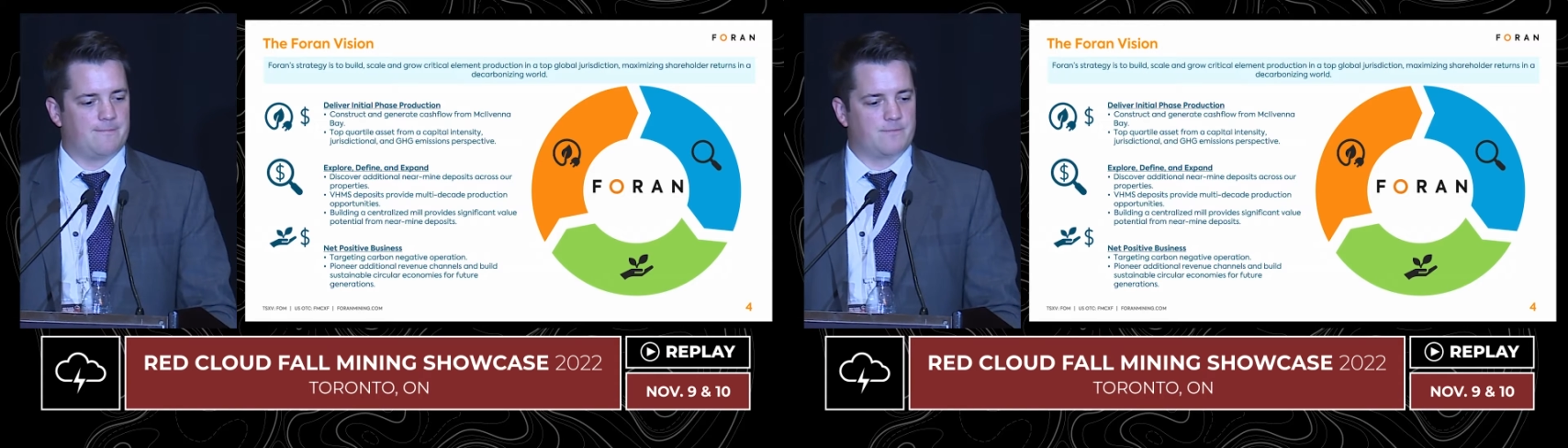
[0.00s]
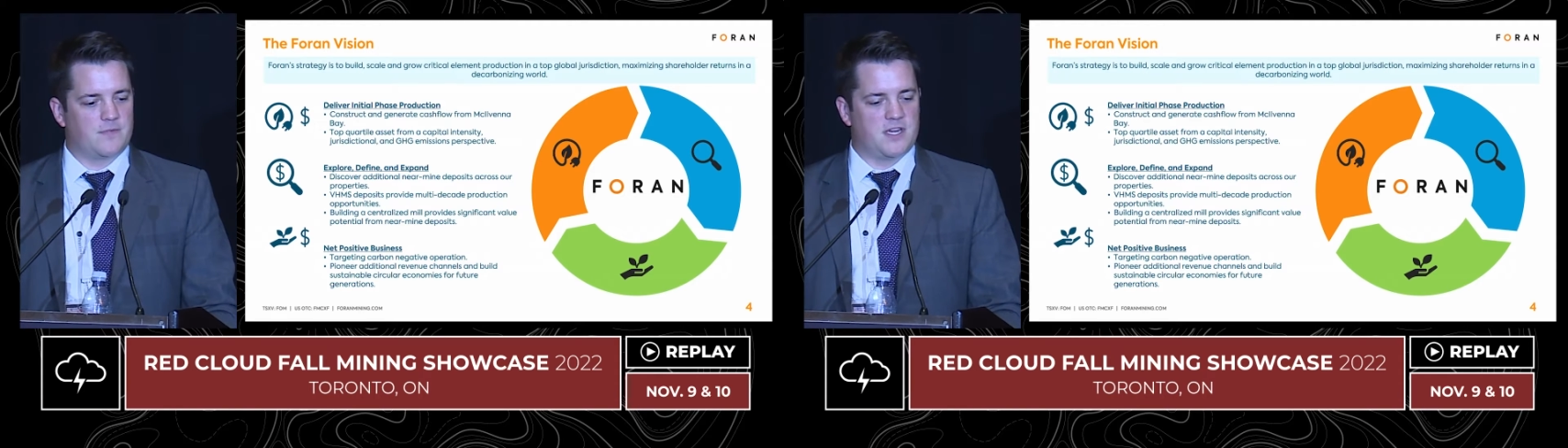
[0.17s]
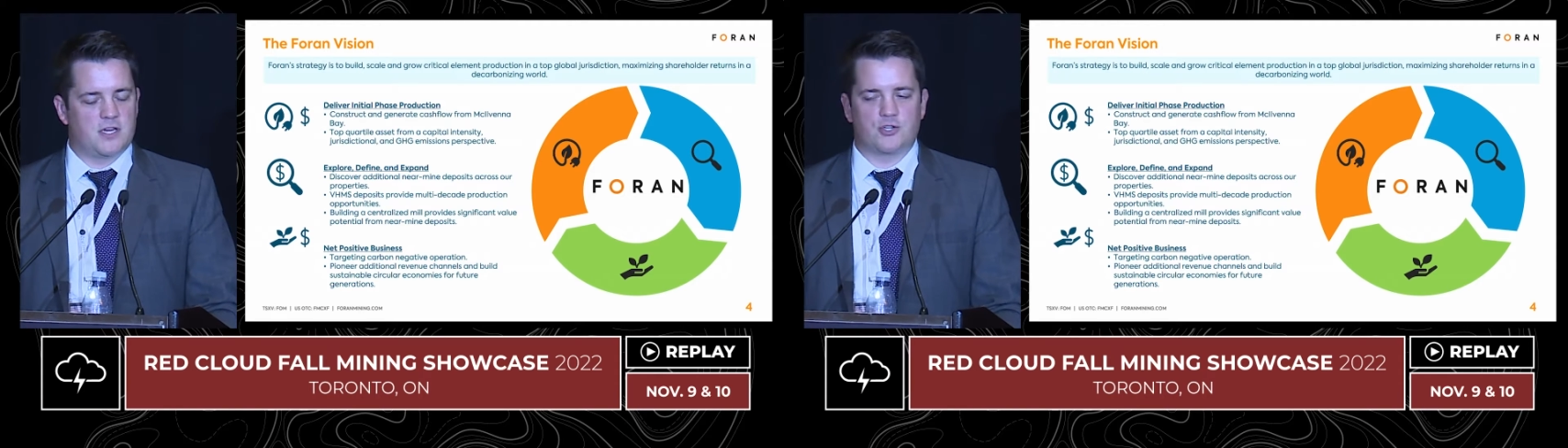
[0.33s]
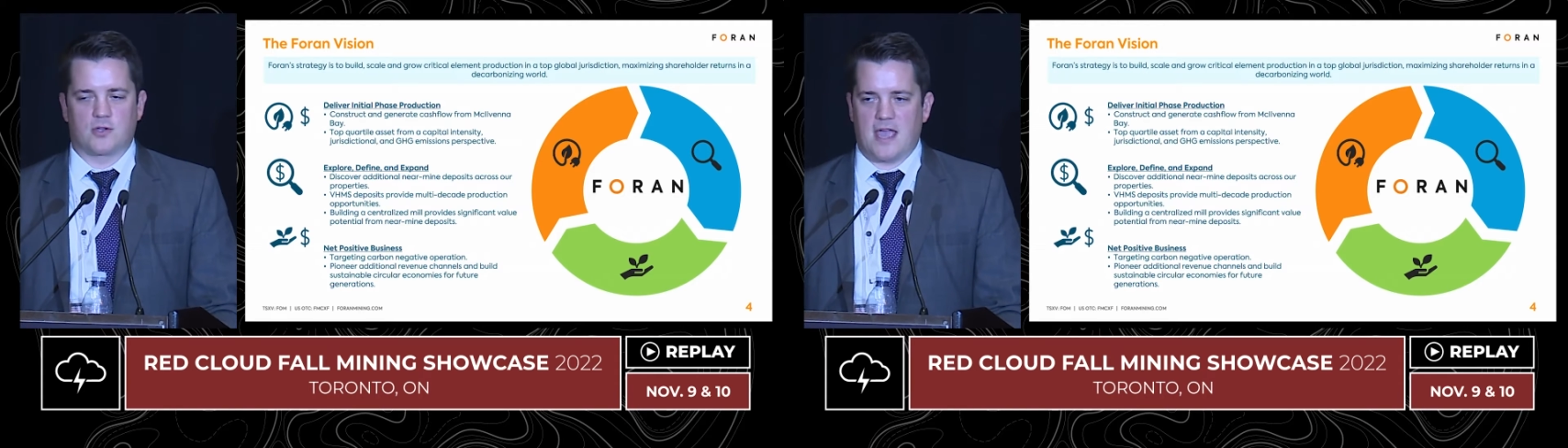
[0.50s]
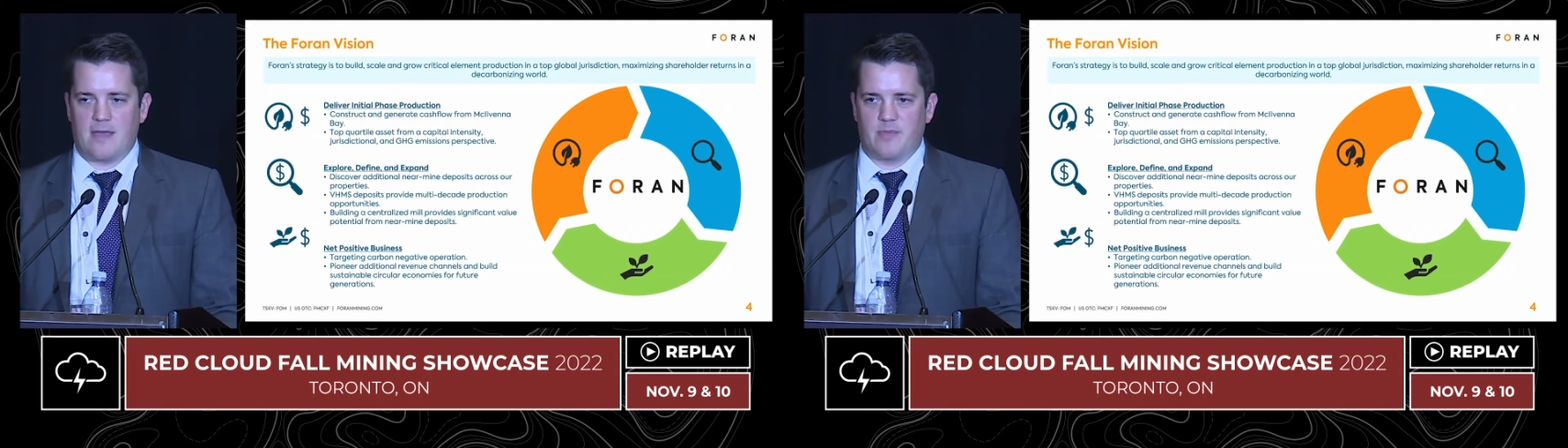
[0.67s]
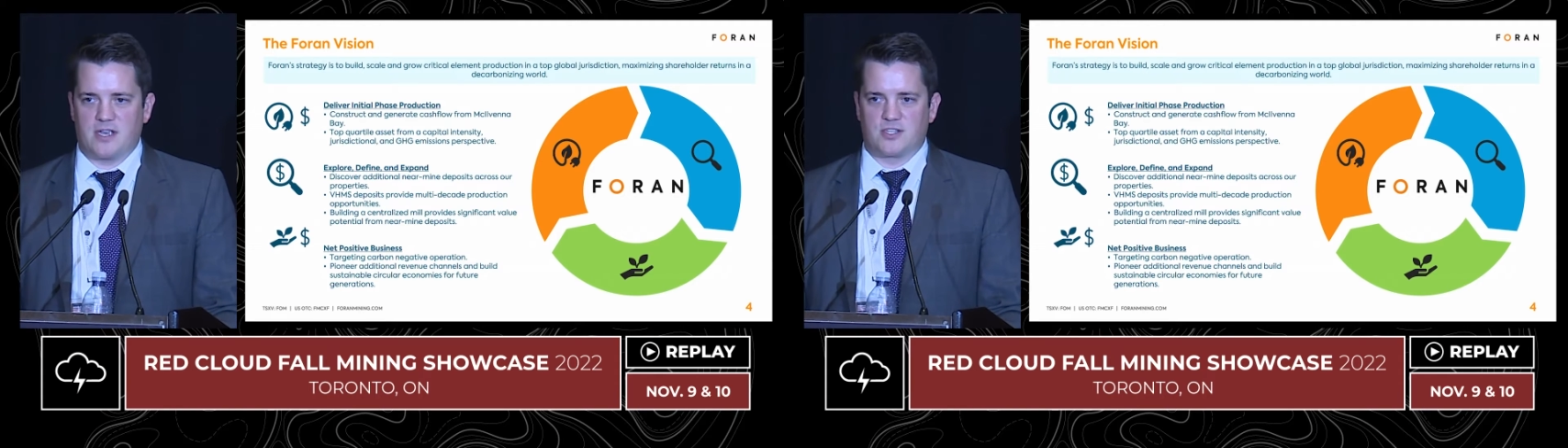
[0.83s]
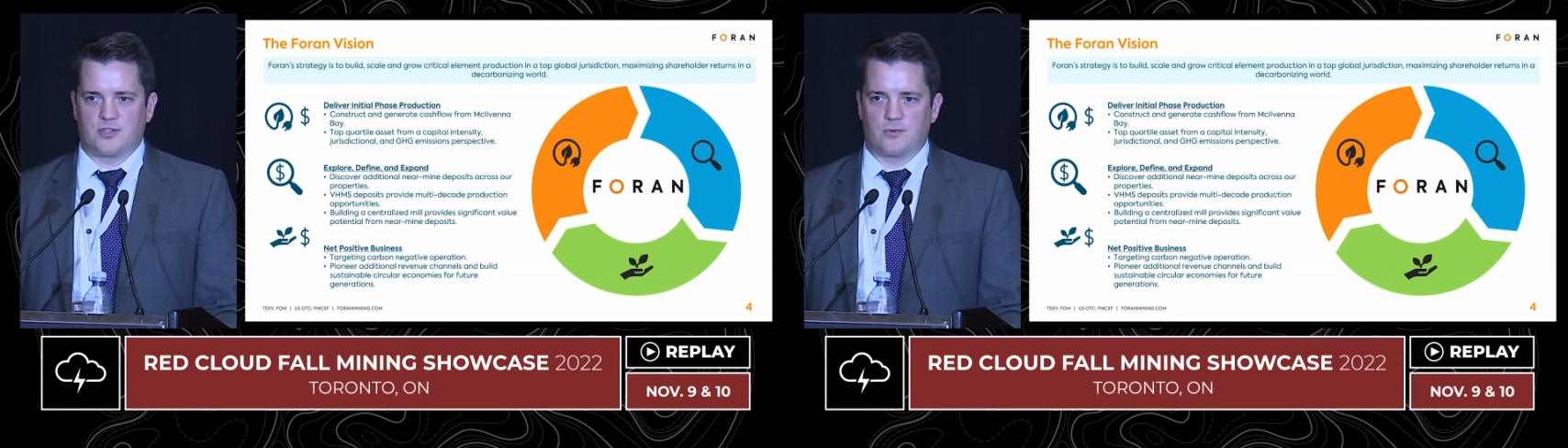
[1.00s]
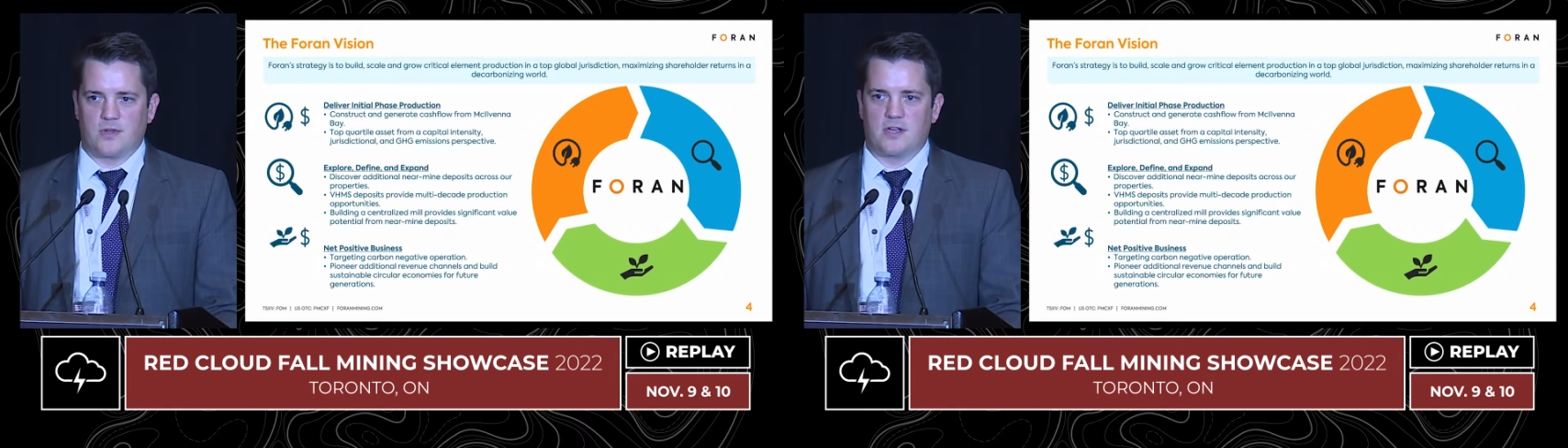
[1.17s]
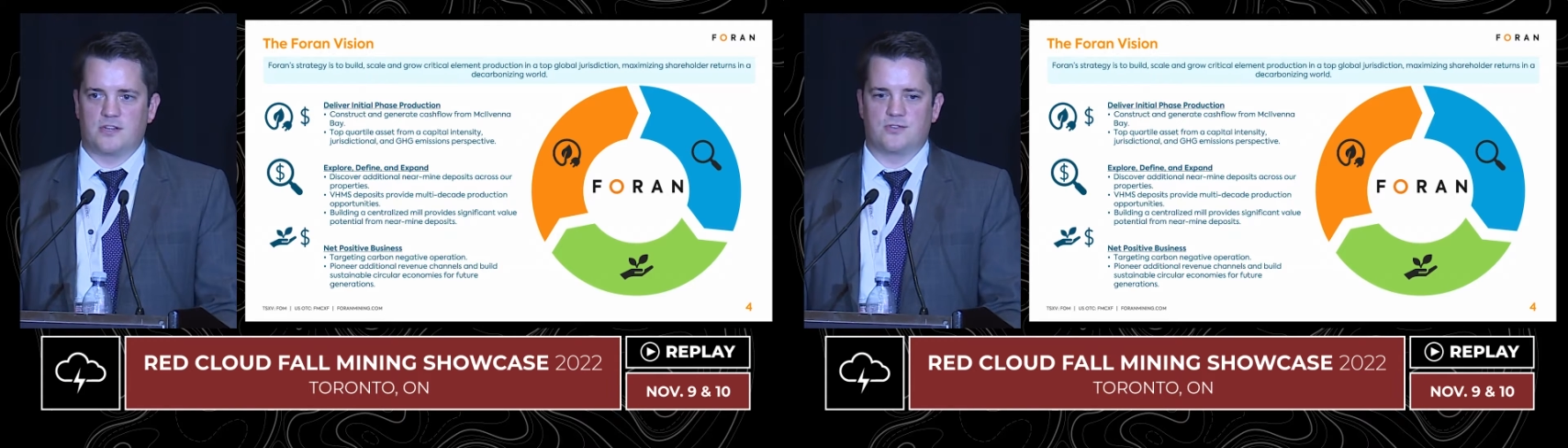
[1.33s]
Initial capex,
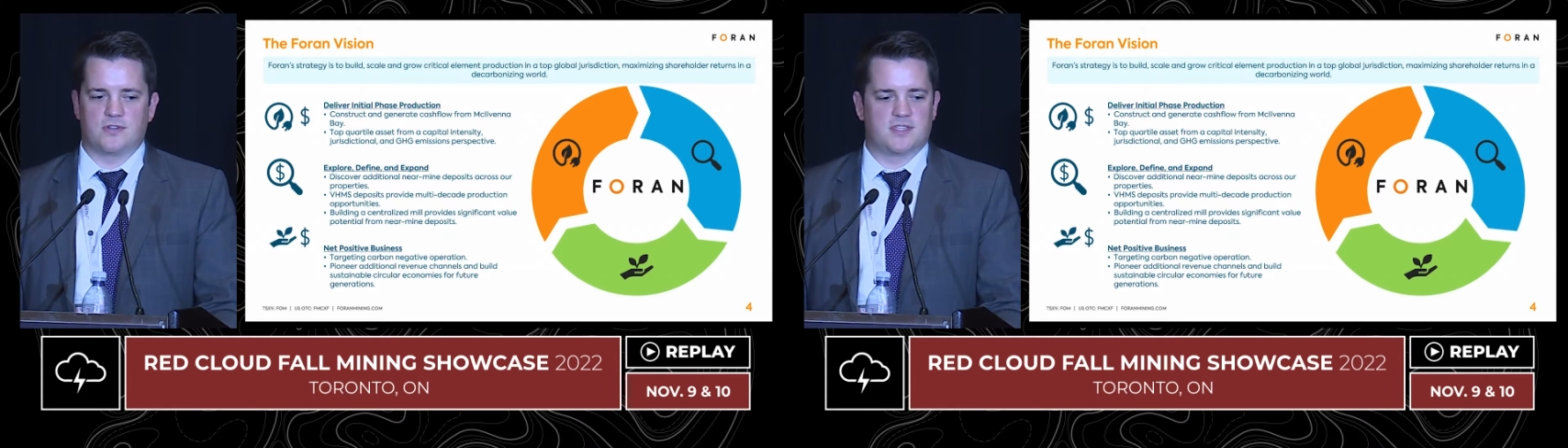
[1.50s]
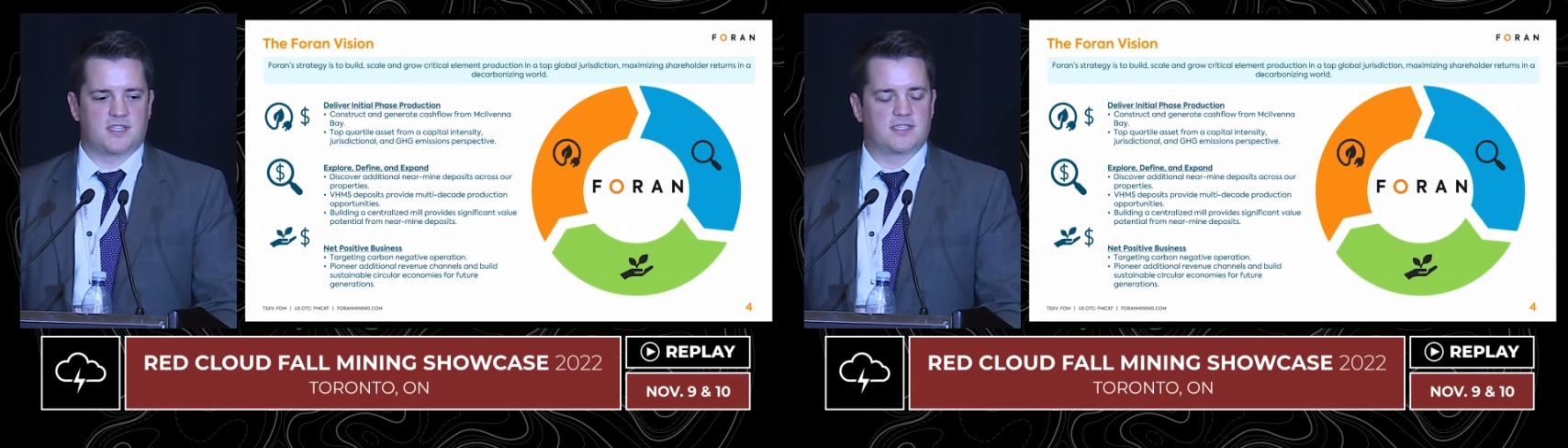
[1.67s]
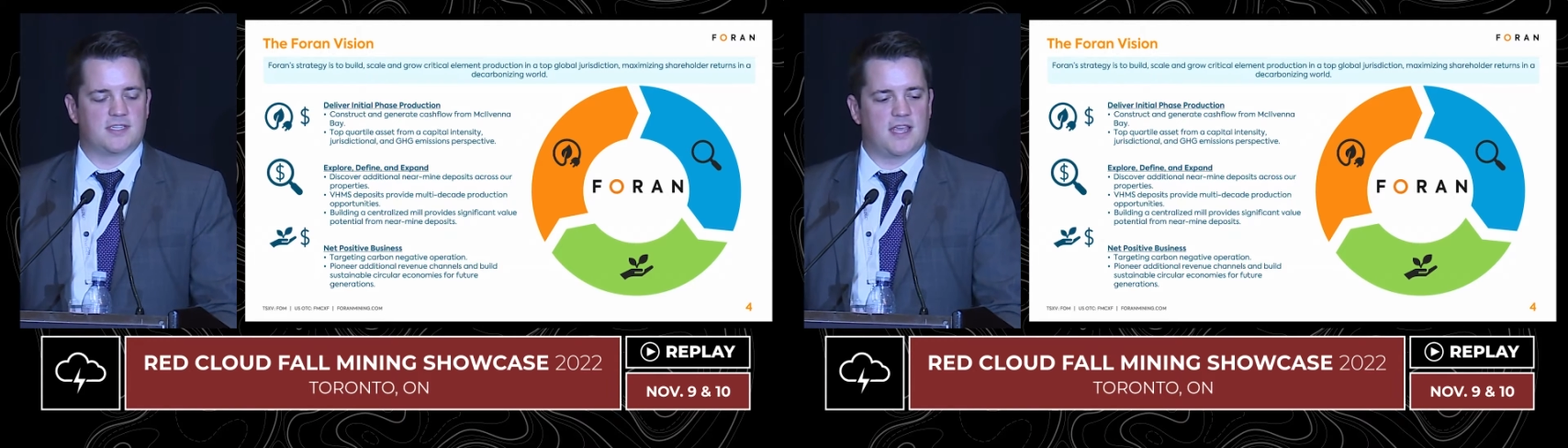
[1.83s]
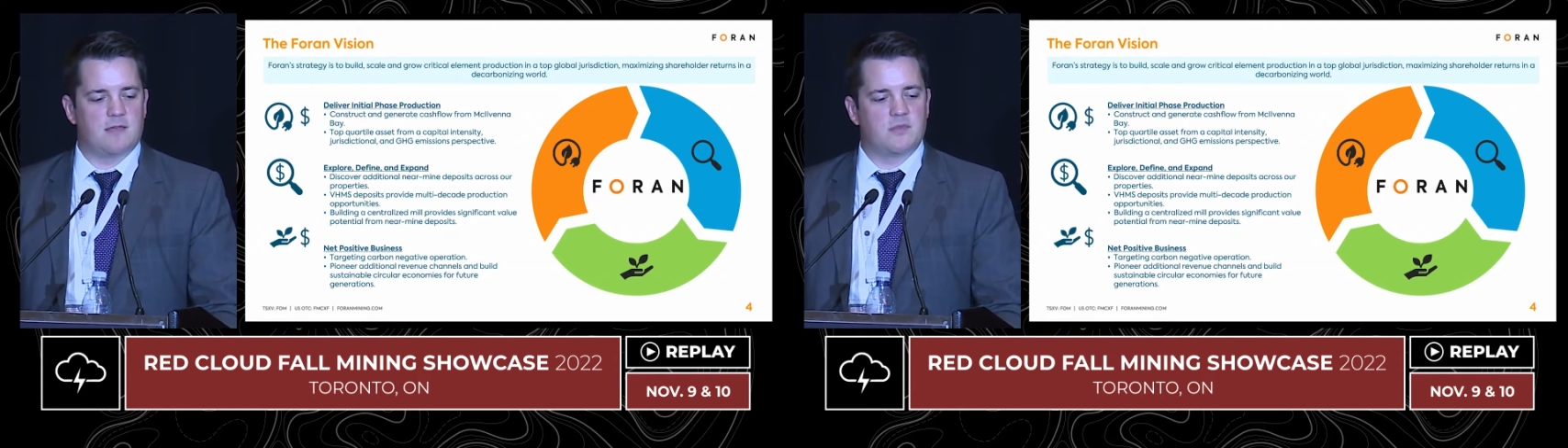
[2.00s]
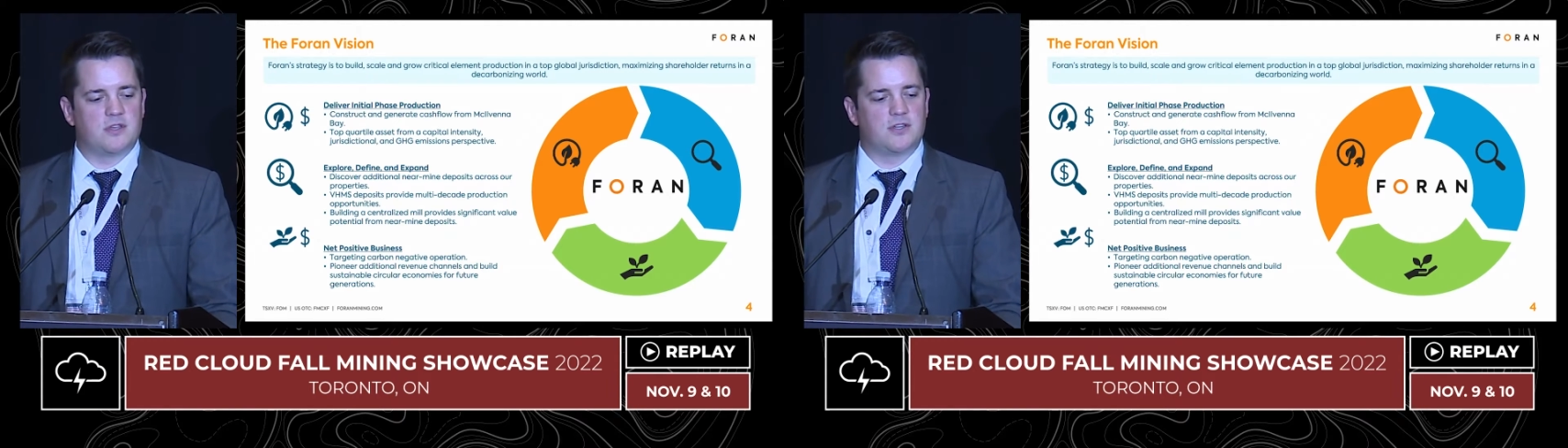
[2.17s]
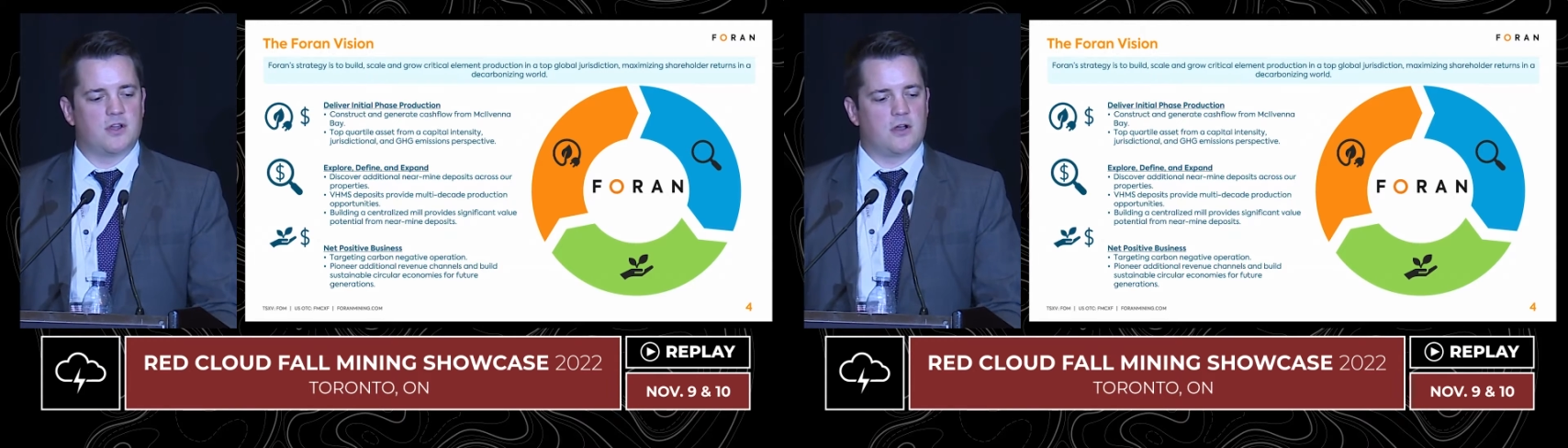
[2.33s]
$368 million,